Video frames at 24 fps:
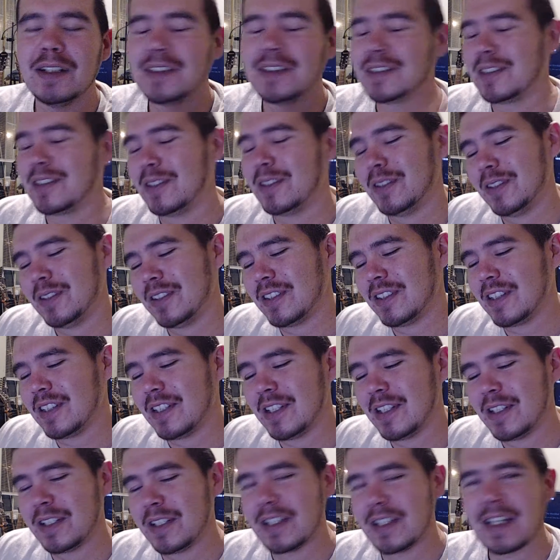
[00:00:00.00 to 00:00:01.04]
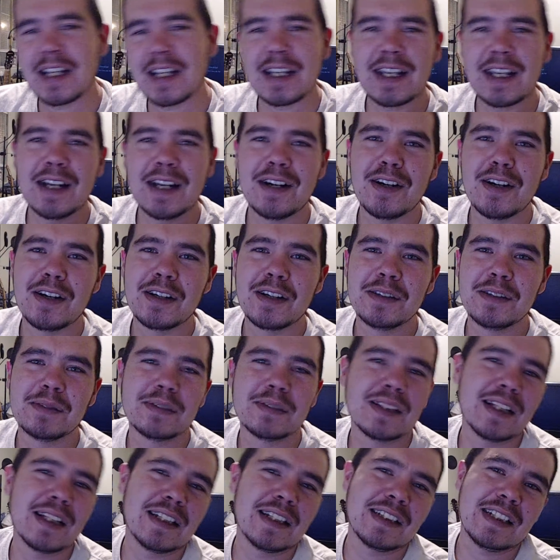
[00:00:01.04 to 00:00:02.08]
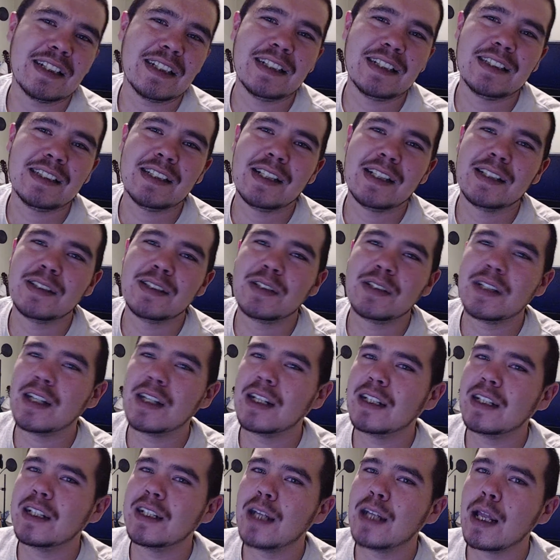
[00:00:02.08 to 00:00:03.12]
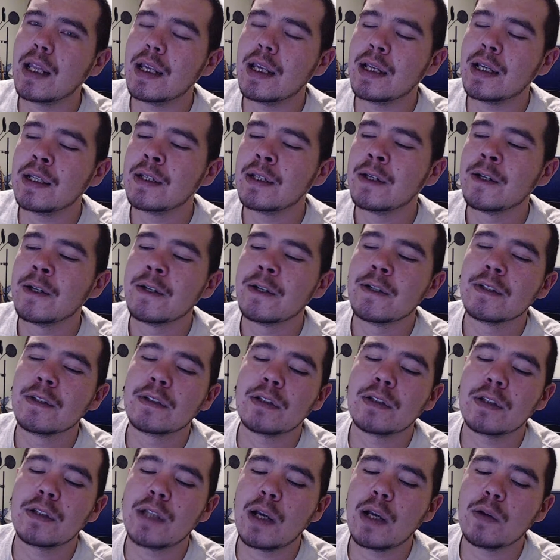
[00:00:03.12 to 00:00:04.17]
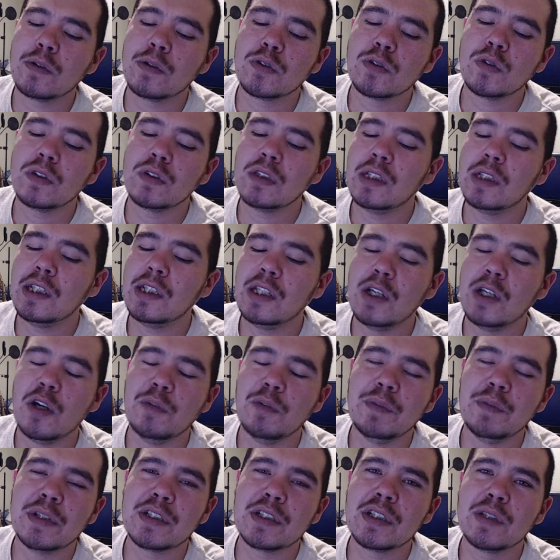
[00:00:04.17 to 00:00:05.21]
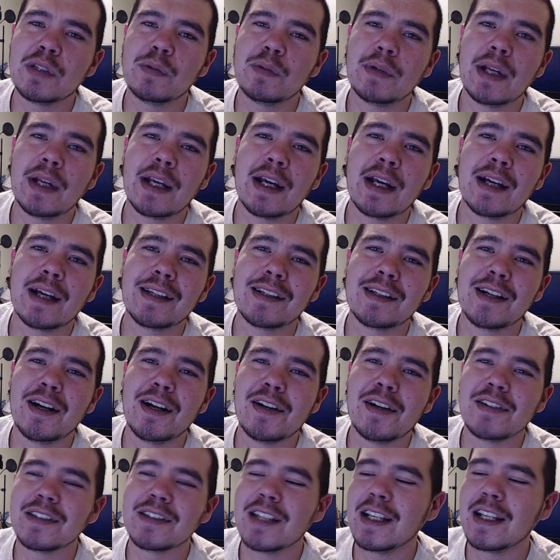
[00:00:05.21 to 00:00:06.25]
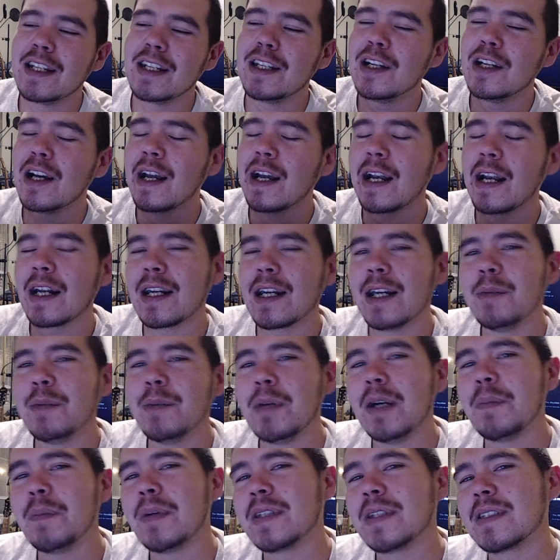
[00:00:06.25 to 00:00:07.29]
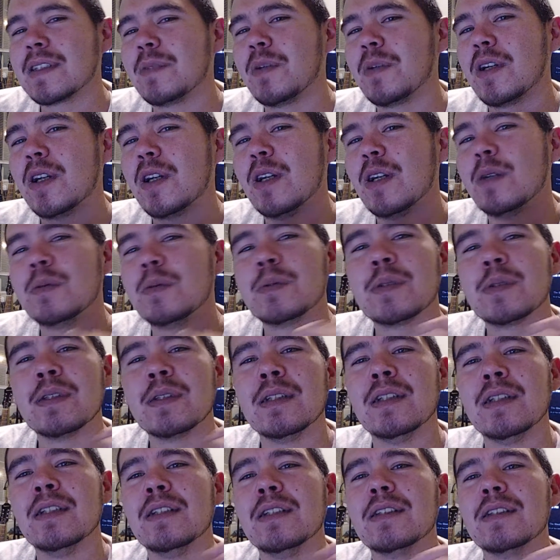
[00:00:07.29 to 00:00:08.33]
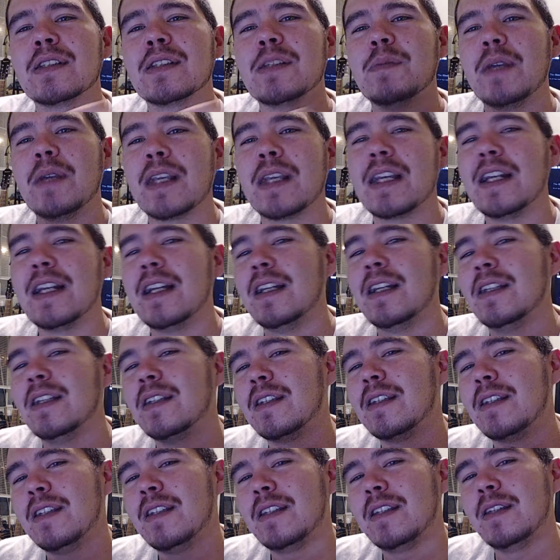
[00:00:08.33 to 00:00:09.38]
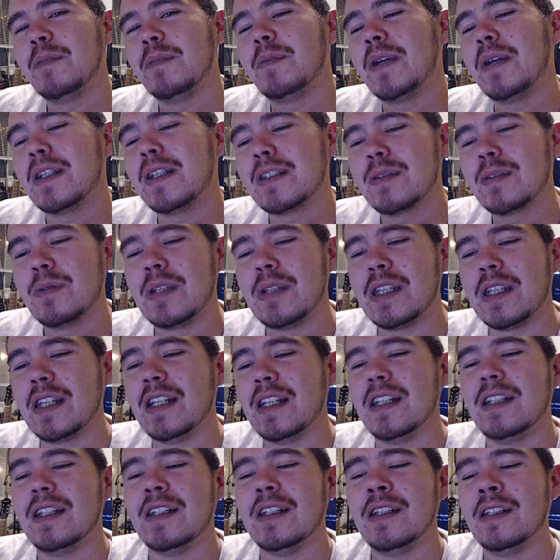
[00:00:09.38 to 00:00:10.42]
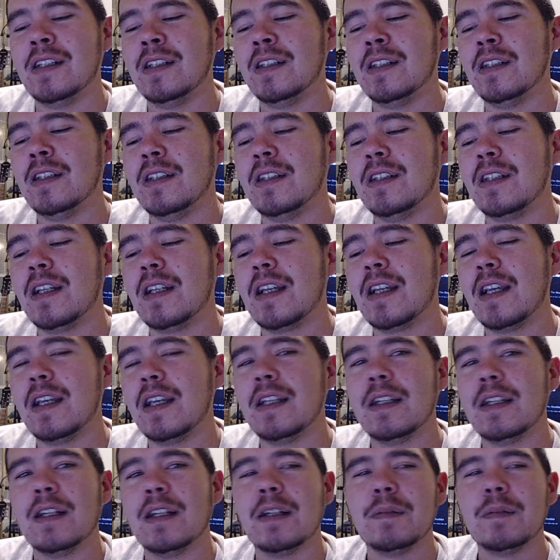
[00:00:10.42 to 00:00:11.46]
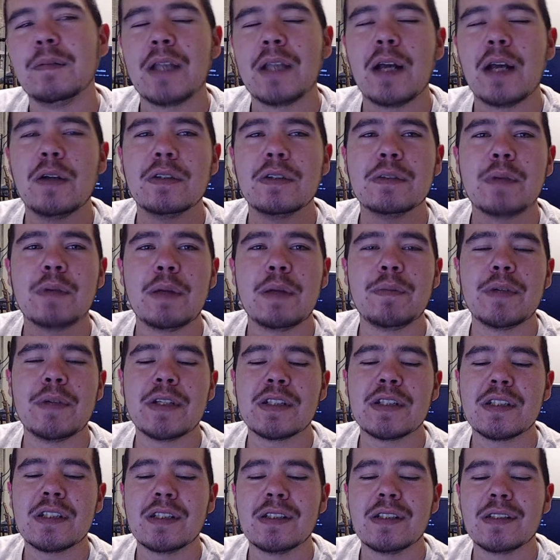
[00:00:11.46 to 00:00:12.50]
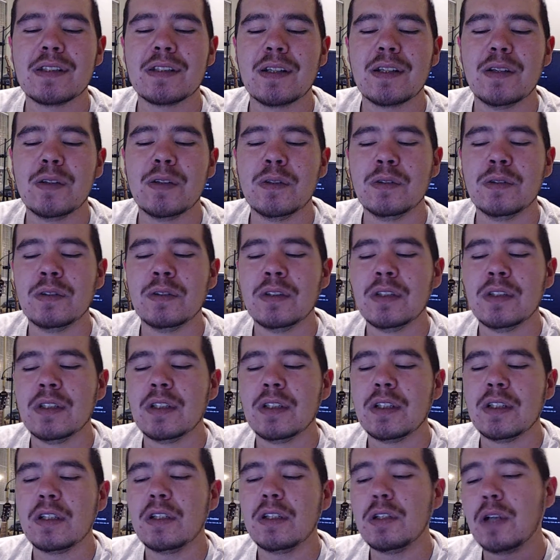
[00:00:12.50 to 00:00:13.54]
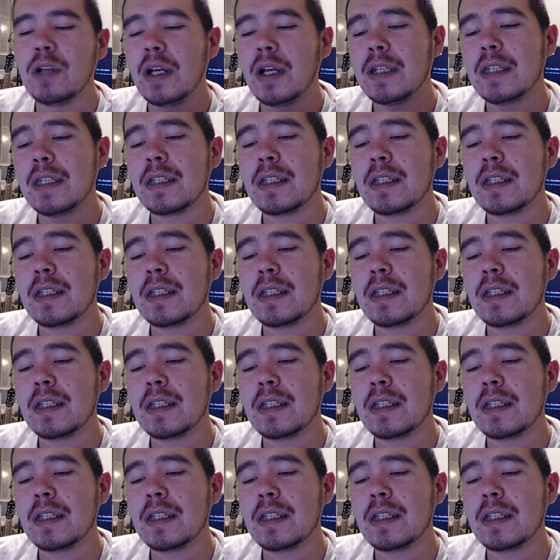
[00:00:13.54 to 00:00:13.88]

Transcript: So you can't get herbs as easy as you can in LA. So that was a mission when I got there. I was like I gotta come up on some herbs to make it the best weekend, and that was my mission. So I did.